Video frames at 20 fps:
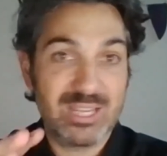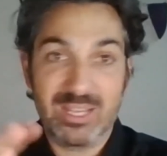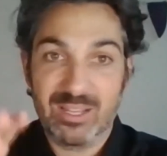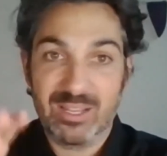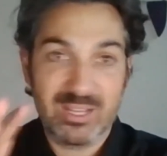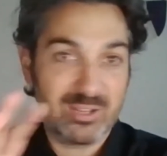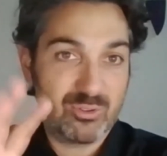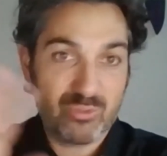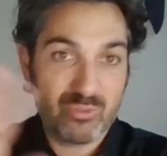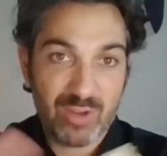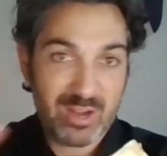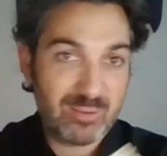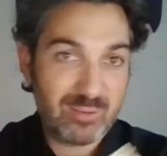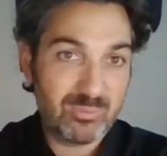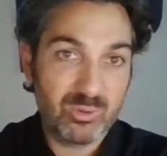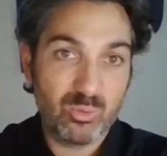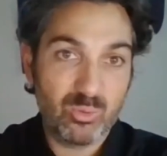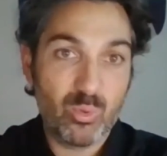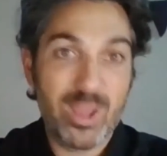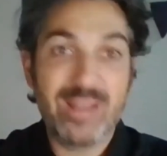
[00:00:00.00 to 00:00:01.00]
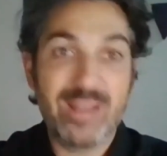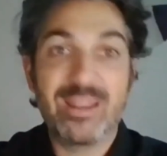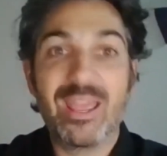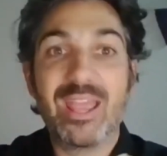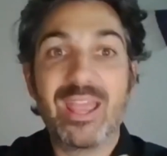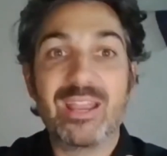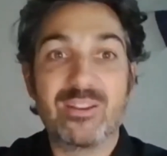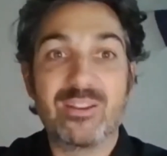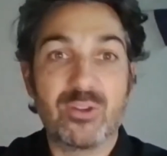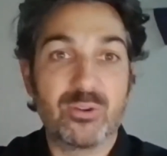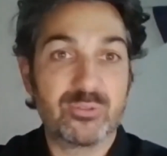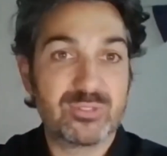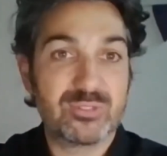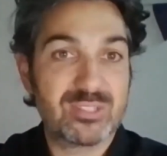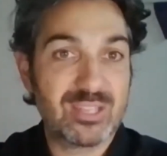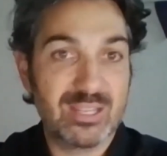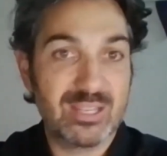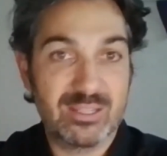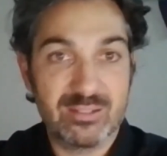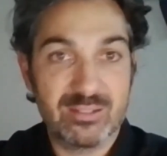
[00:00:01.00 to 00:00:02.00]
incredible wet hay notes
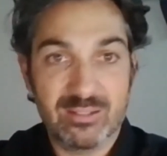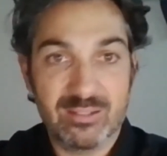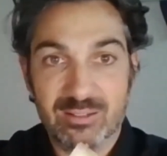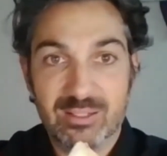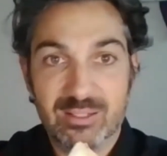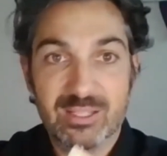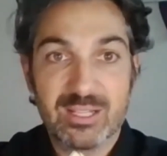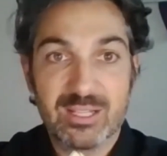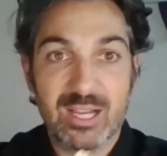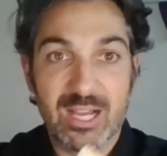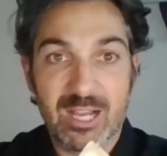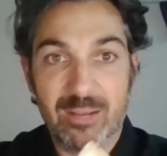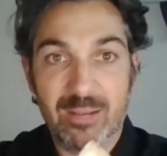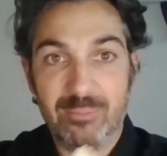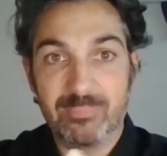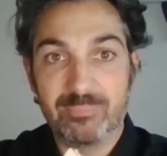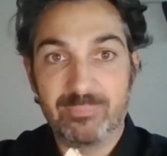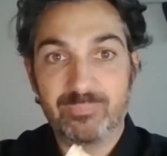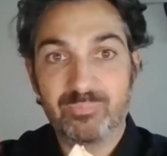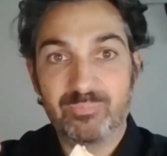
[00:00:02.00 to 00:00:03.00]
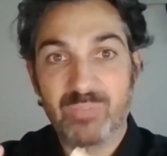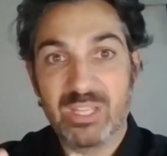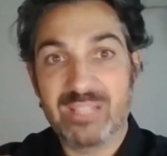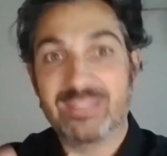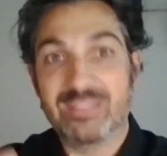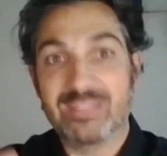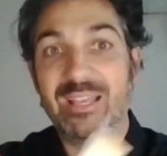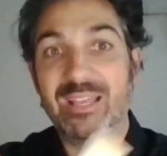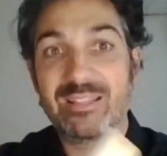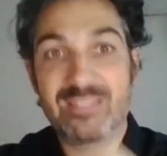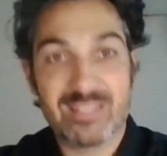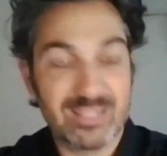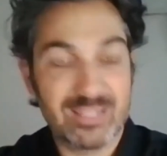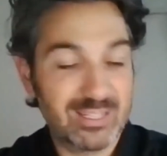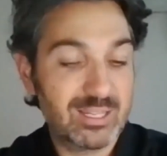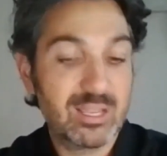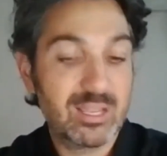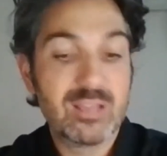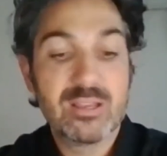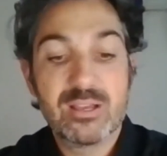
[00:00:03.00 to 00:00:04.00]
and um,
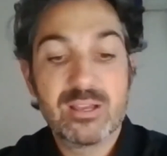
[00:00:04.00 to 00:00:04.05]
intensity.